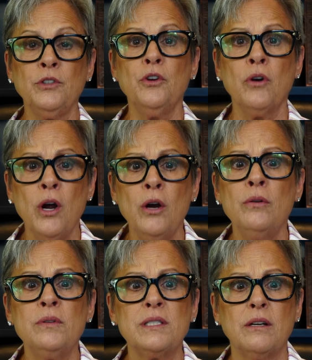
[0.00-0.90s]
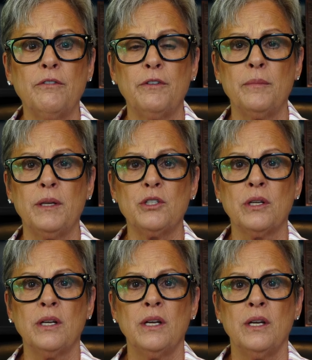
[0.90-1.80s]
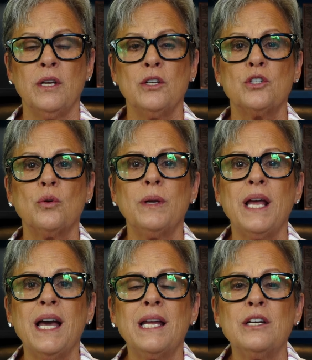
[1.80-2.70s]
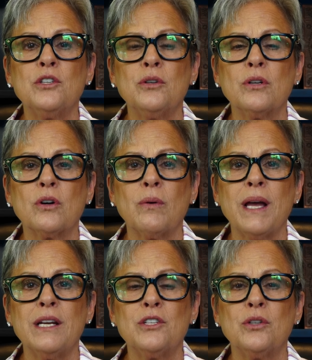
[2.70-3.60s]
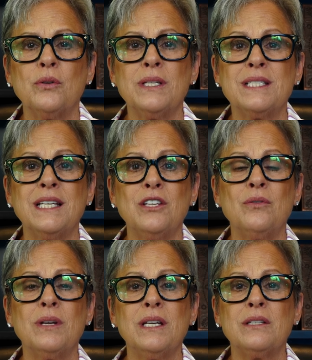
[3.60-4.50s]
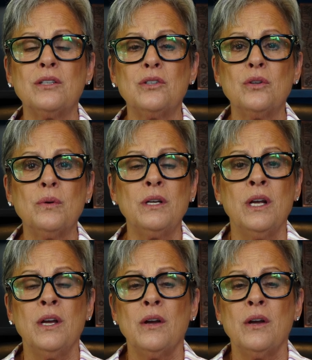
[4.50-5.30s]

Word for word: your own self image. So, an attitude of gratitude is that you get to do it.